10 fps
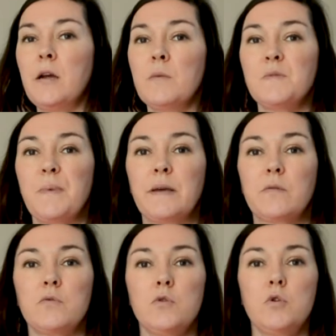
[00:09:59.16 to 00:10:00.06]
comes back
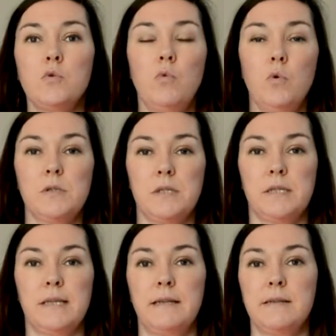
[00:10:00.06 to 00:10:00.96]
through towards the
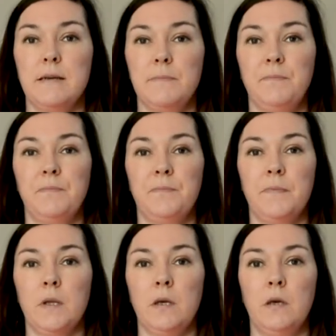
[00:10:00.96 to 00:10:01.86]
centre,
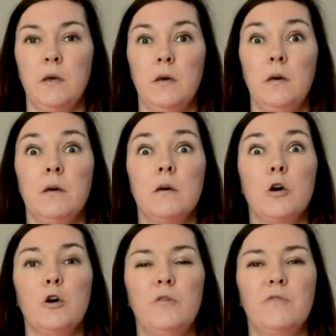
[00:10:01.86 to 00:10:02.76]

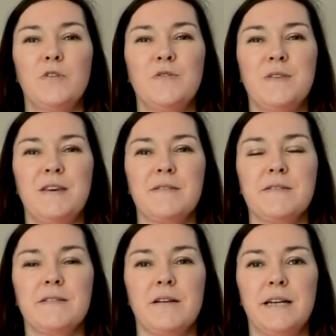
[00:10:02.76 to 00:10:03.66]
over to the other
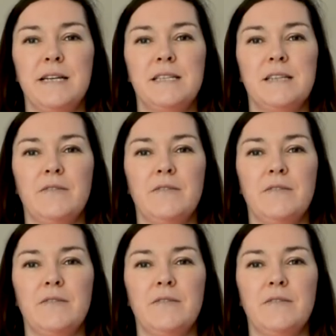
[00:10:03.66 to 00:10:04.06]
side. So